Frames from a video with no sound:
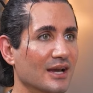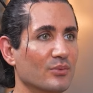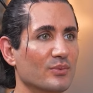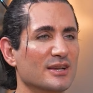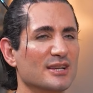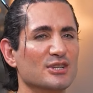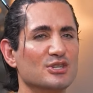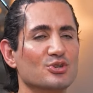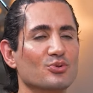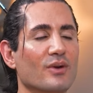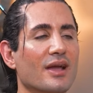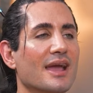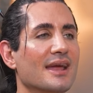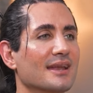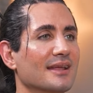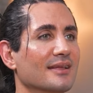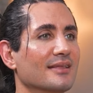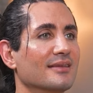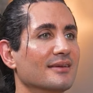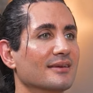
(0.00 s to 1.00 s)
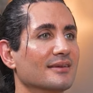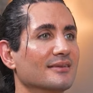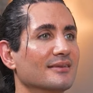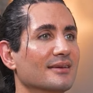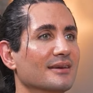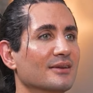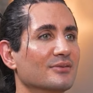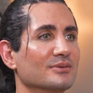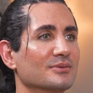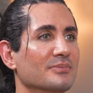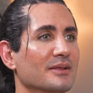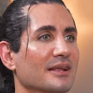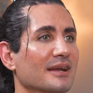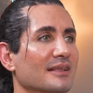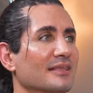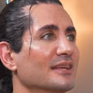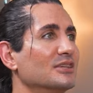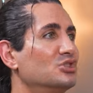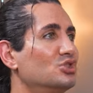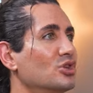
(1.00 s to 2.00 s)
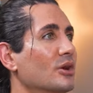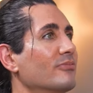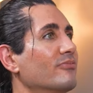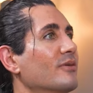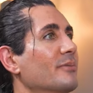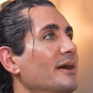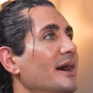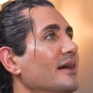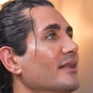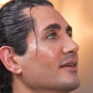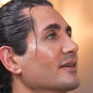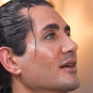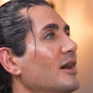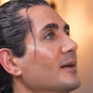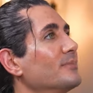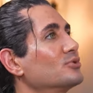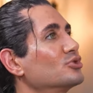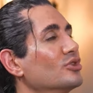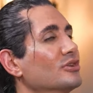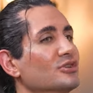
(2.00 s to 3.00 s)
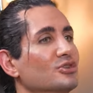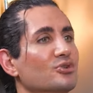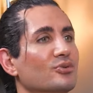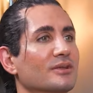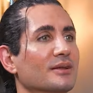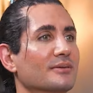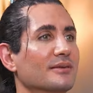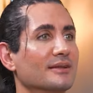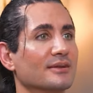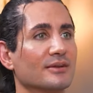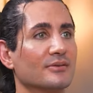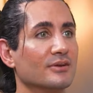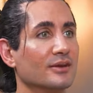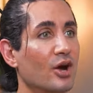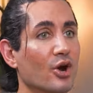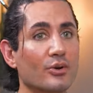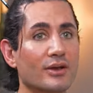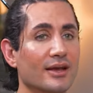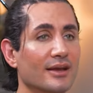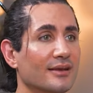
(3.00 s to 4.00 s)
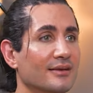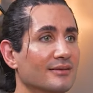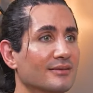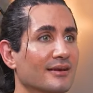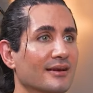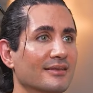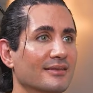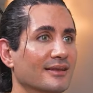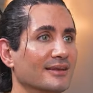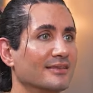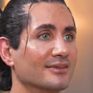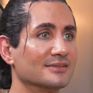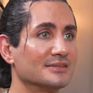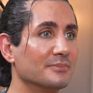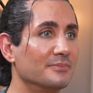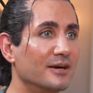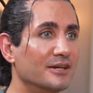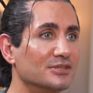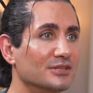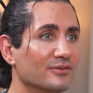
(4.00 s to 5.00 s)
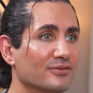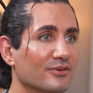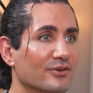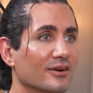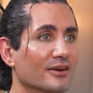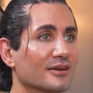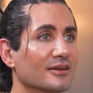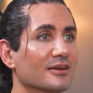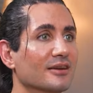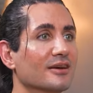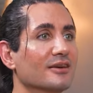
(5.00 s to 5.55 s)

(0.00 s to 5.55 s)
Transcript: mm-hmm. and we could do anything, and we'd be like, let's jump from a helicopter and do that, and it went, okay, and like there's a budget for it,